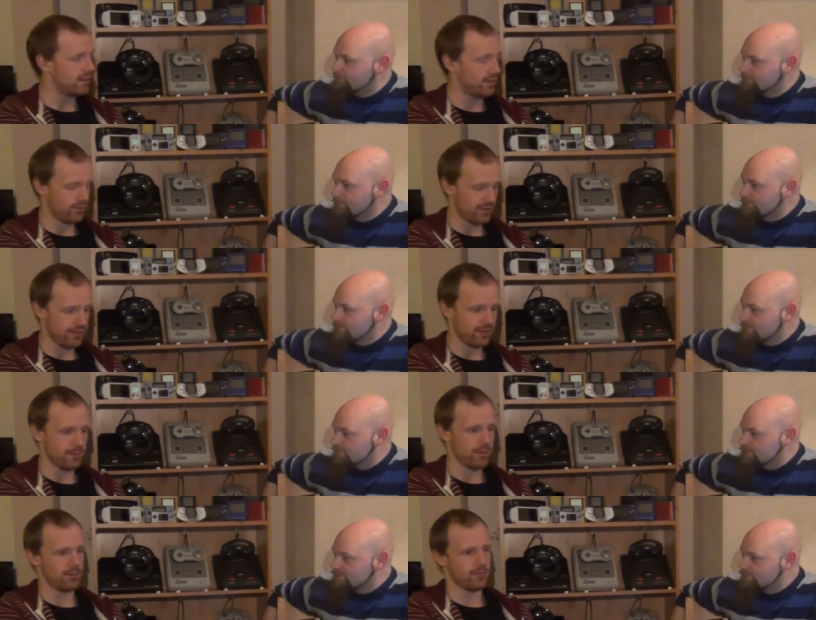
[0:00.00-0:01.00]
Speaker 1: this was definitely a
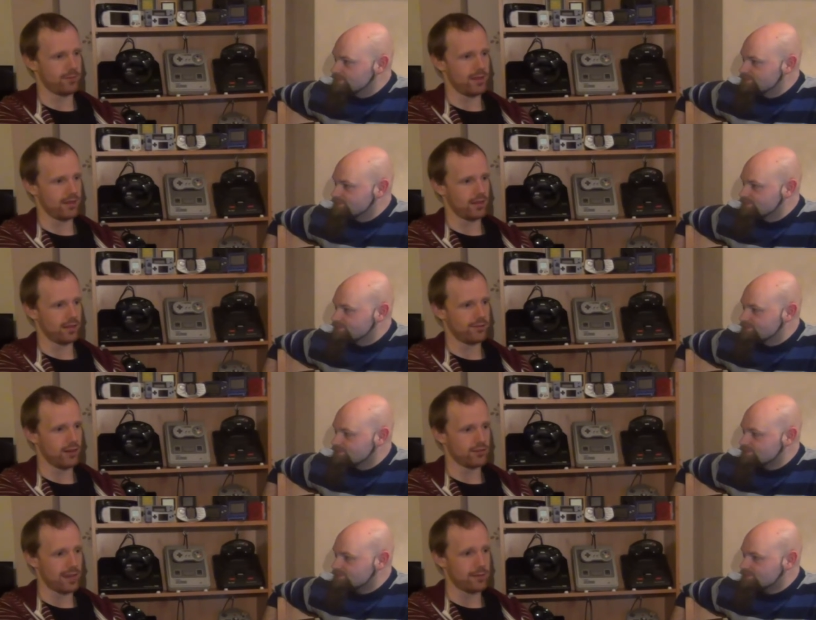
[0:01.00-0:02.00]
moment for me. Uh, the
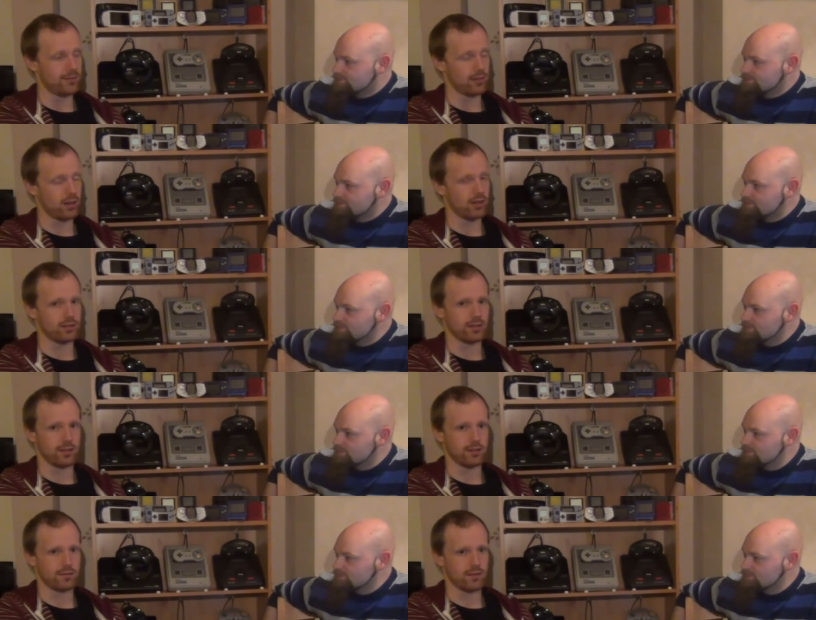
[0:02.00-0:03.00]
first game I ever got on the,
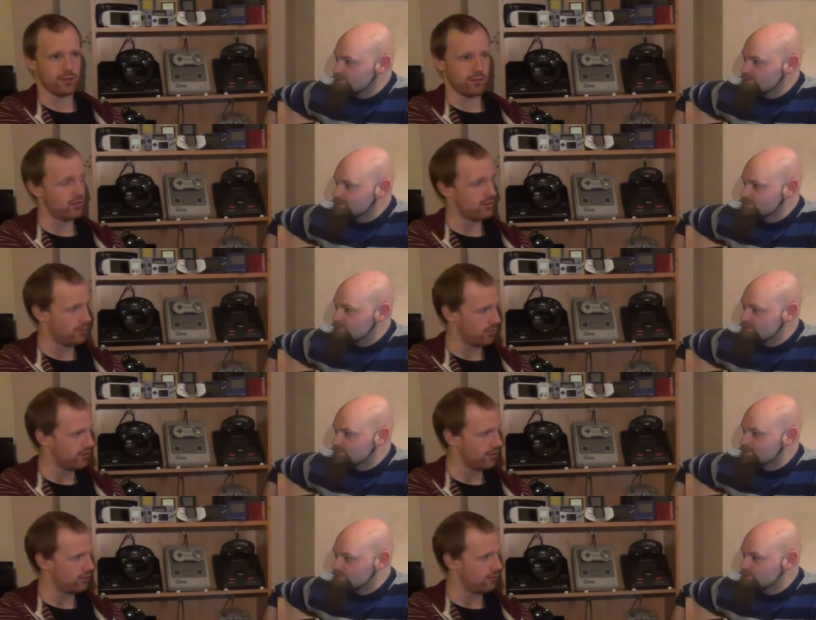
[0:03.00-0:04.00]
the 360 was
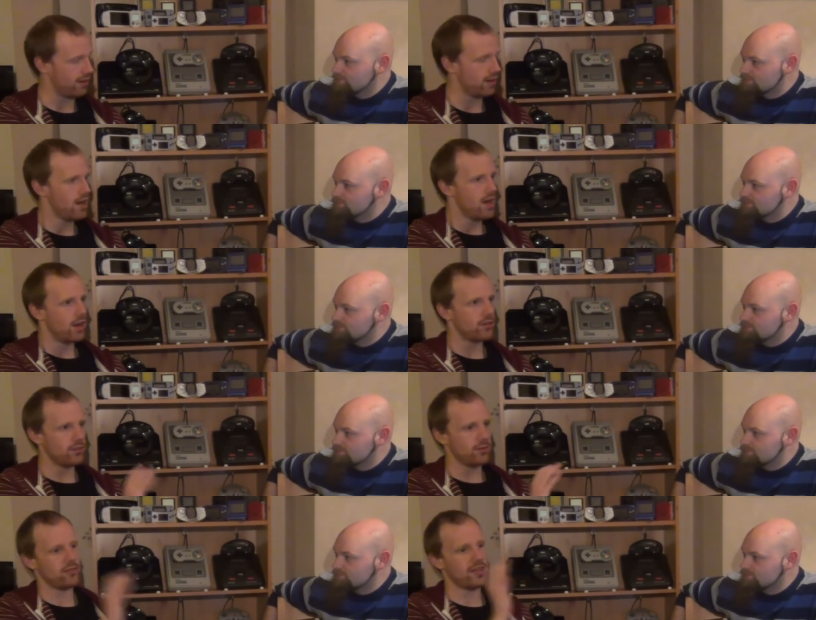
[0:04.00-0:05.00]
Assassin's Creed. As
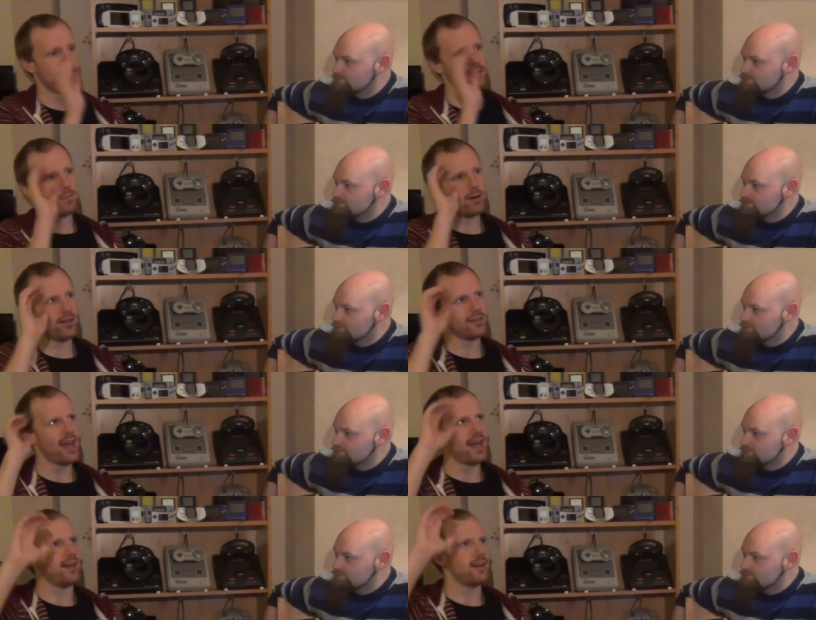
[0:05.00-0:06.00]
soon as he put his
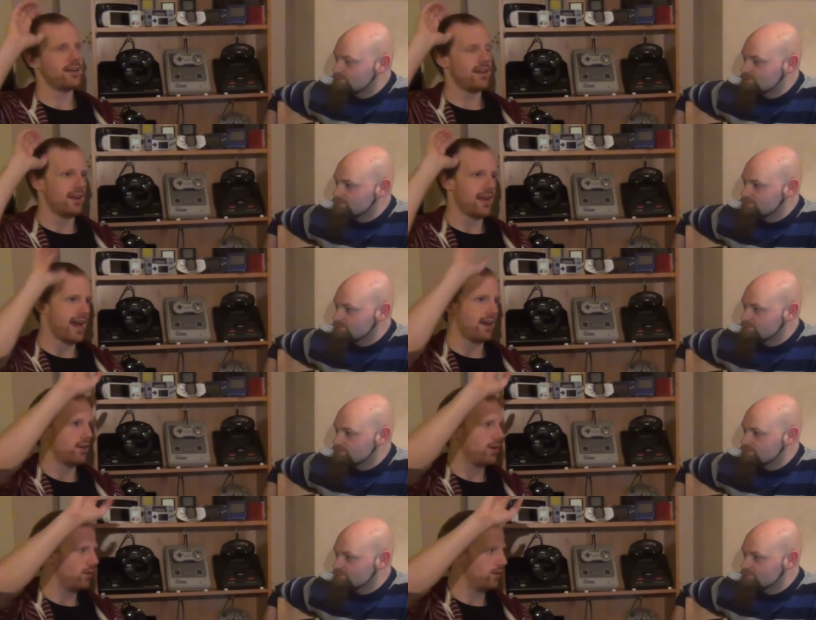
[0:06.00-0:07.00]
hand in a
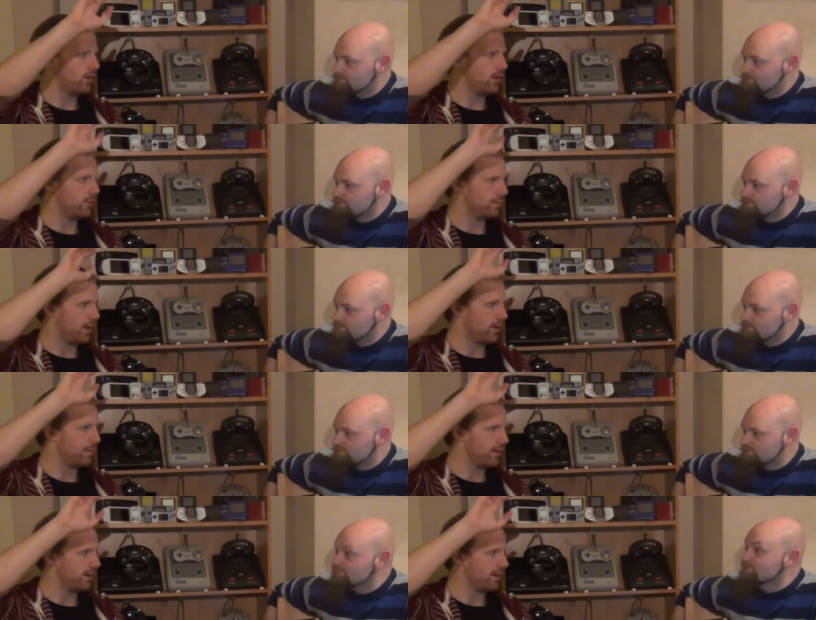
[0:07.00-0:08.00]
handhole on a, on a
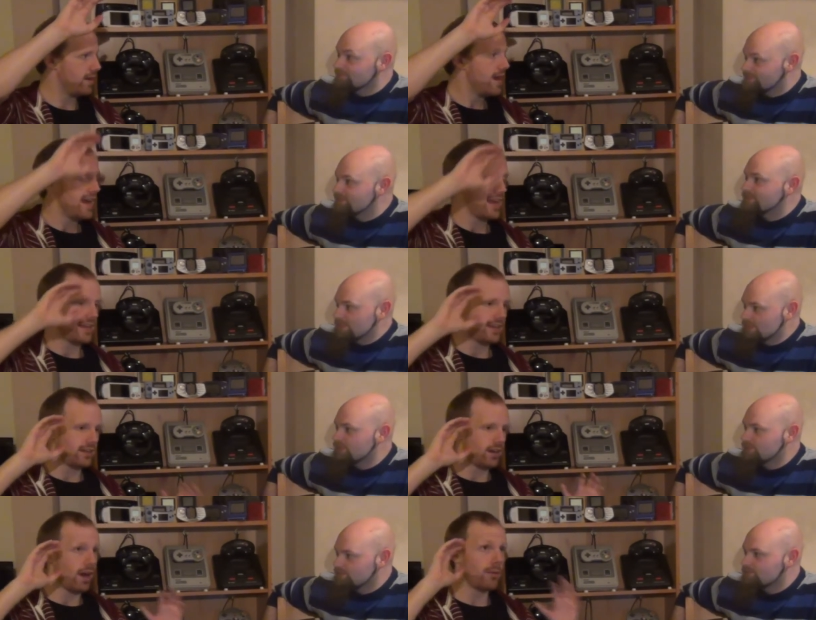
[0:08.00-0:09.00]
building, mm. he
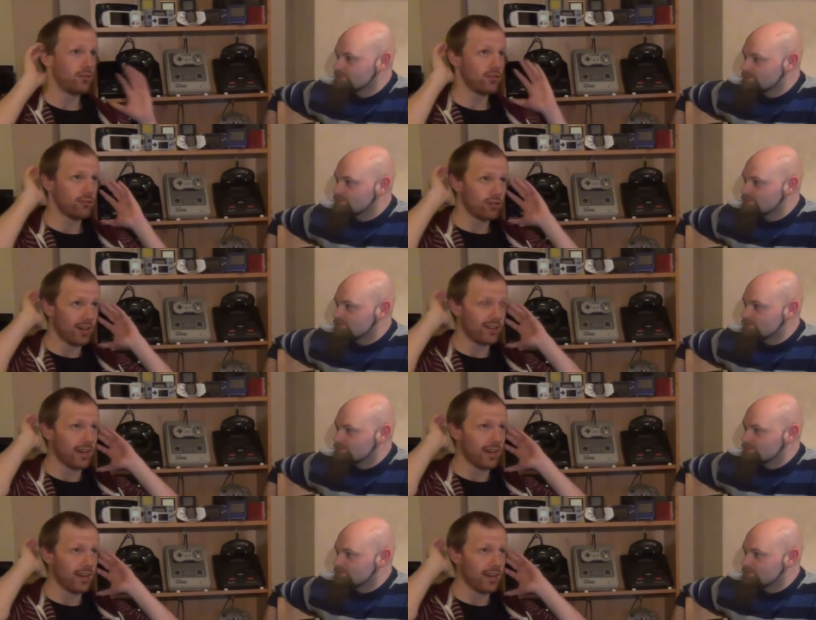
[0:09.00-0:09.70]
I was trying to